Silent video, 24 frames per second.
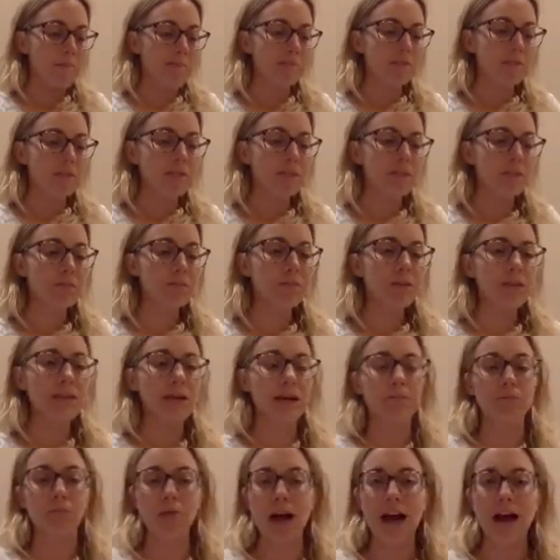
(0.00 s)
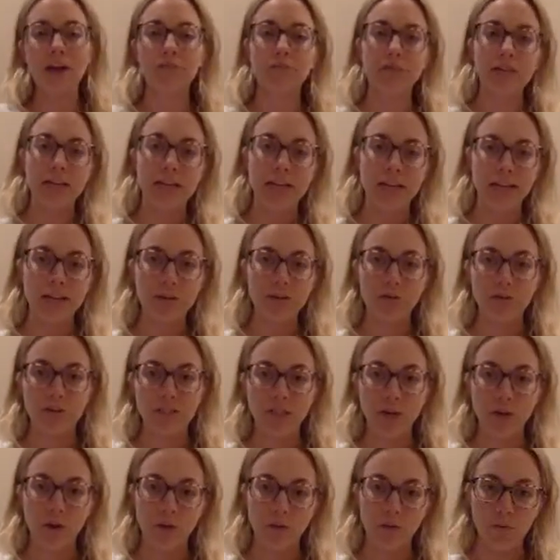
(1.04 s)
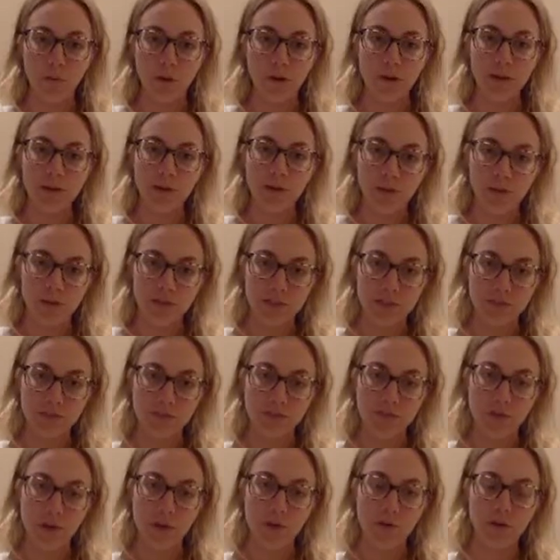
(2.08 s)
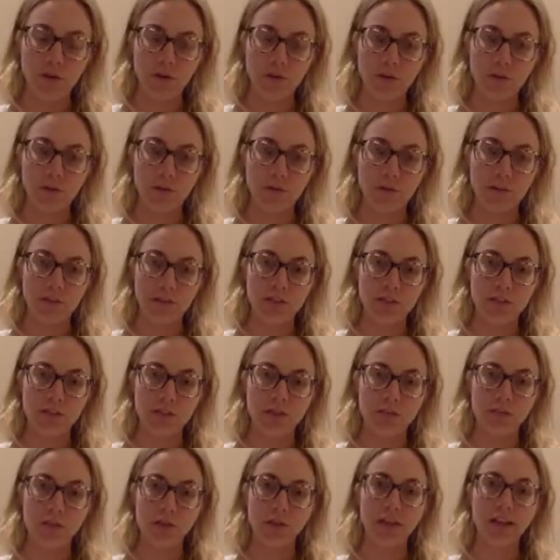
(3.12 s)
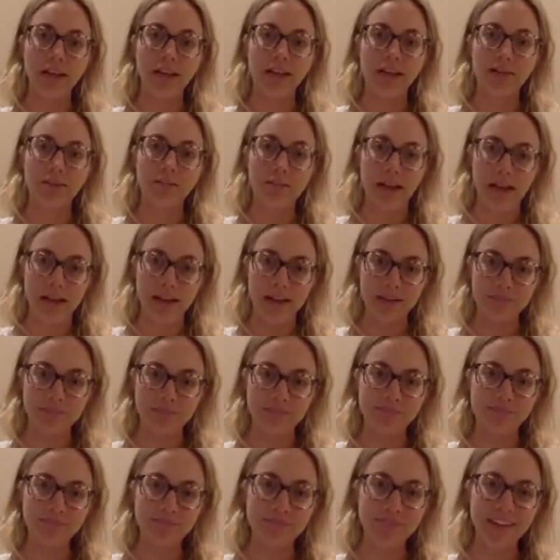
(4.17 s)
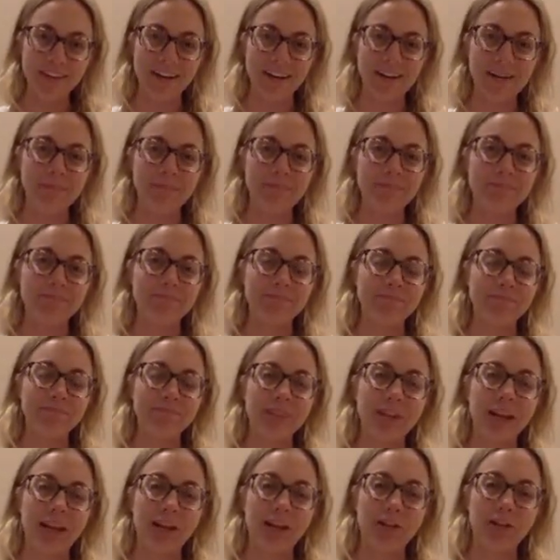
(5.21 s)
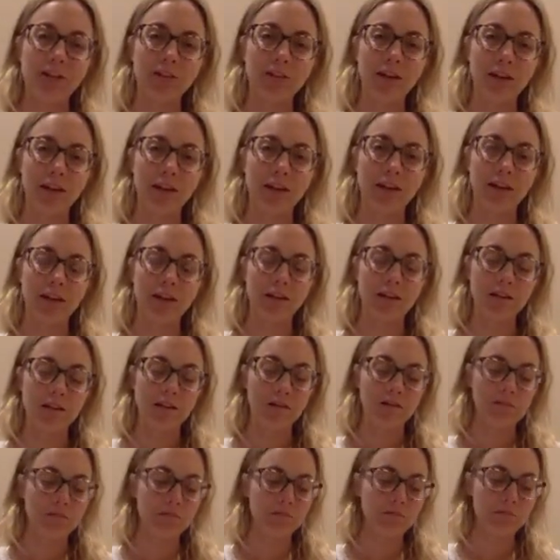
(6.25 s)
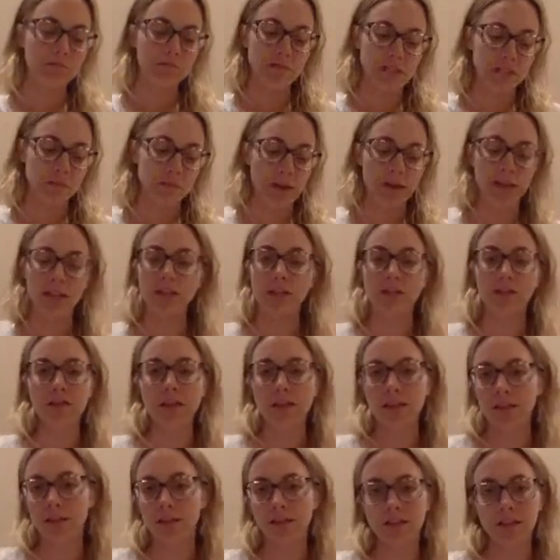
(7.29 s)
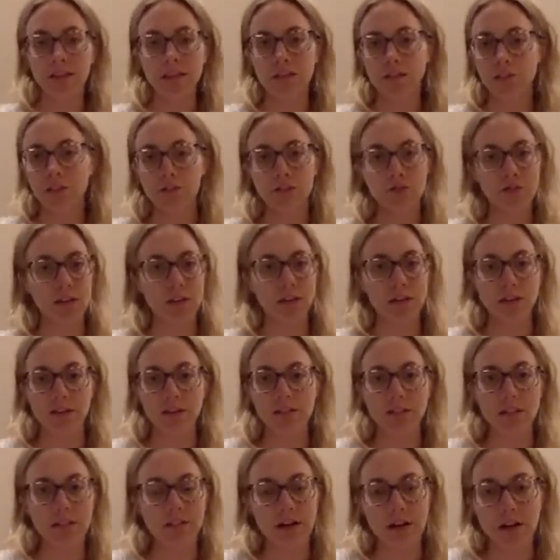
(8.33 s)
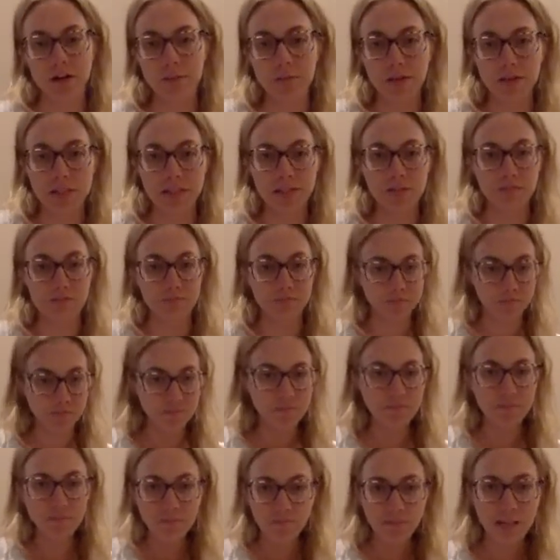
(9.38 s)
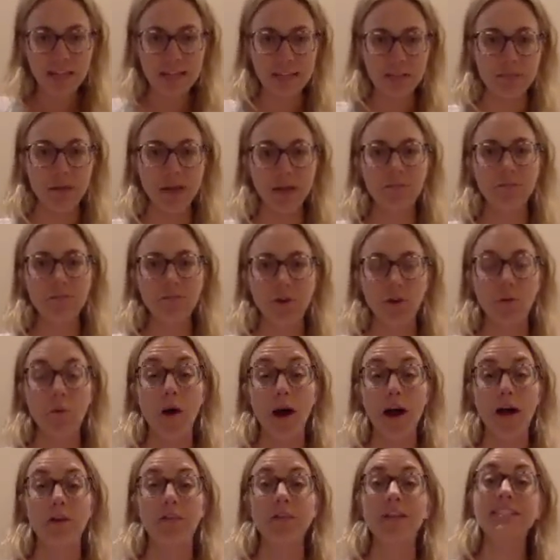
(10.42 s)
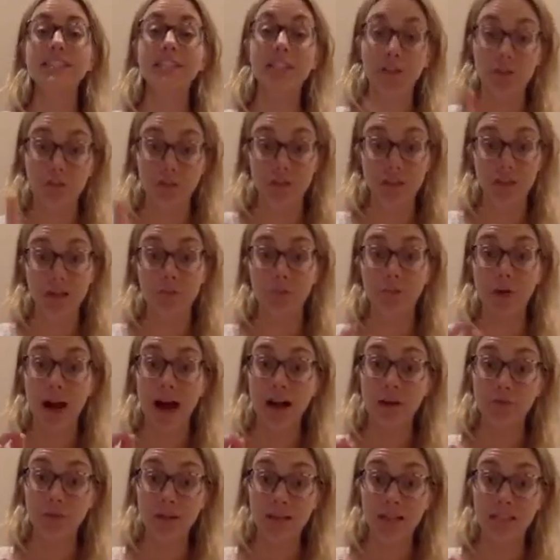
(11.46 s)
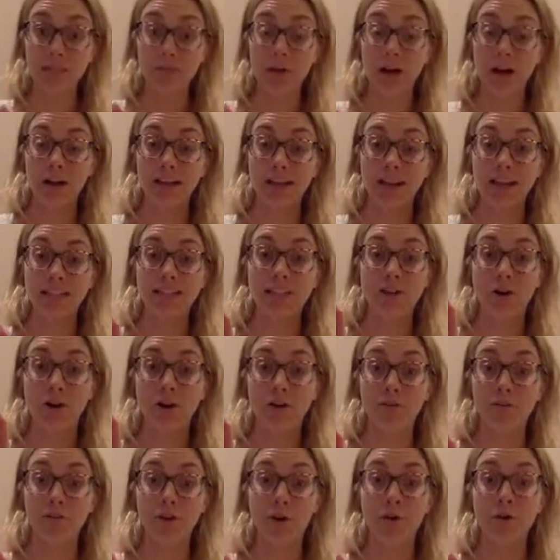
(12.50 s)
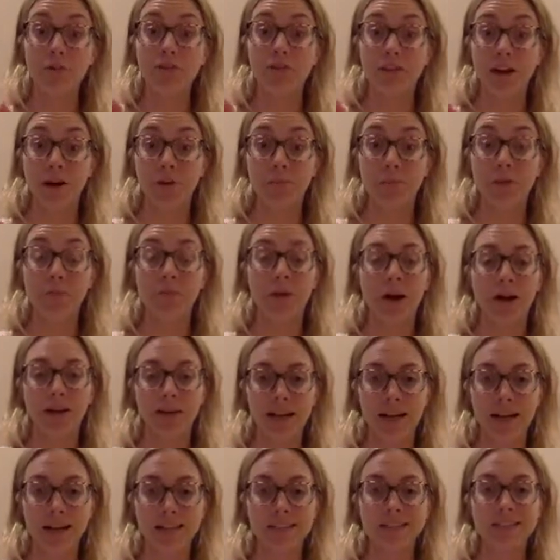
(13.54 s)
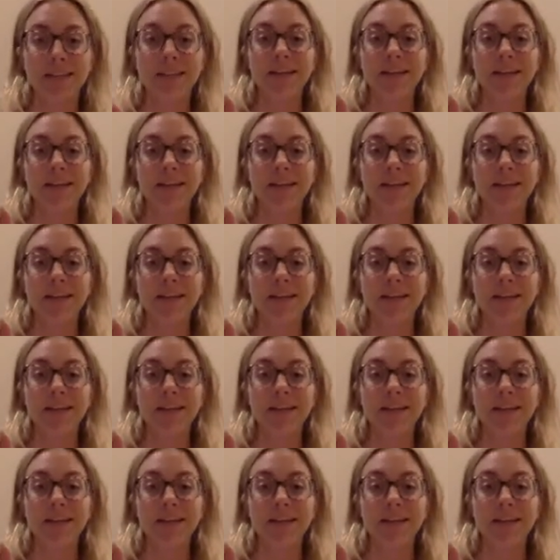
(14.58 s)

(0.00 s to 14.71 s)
something that Brad Reedy, who's one of the owners of Evoke, who is a brilliant man and has been in the industry and is a therapist, has been for a while. That's the other thing. Brad Reedy's podcast, our Evoke Therapy podcast